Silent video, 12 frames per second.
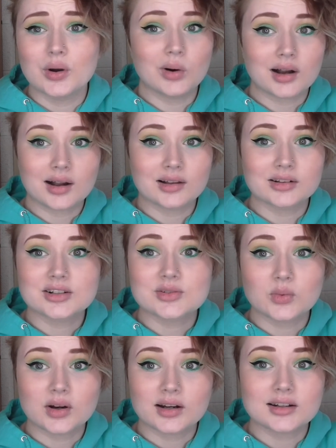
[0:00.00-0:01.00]
what
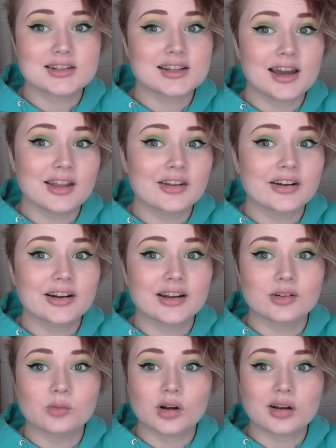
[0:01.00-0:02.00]
colors work together
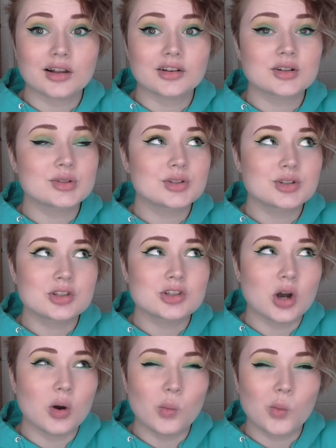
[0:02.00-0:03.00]
and what colors
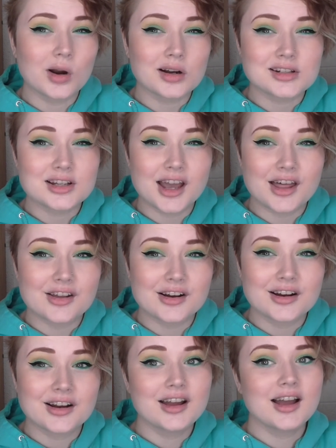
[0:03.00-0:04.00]
don't work
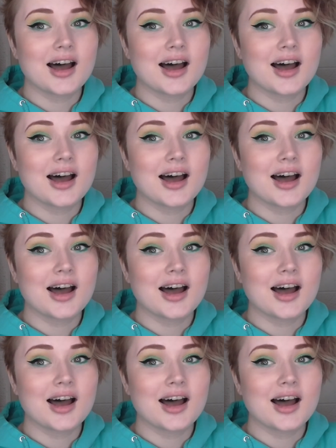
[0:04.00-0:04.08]
together.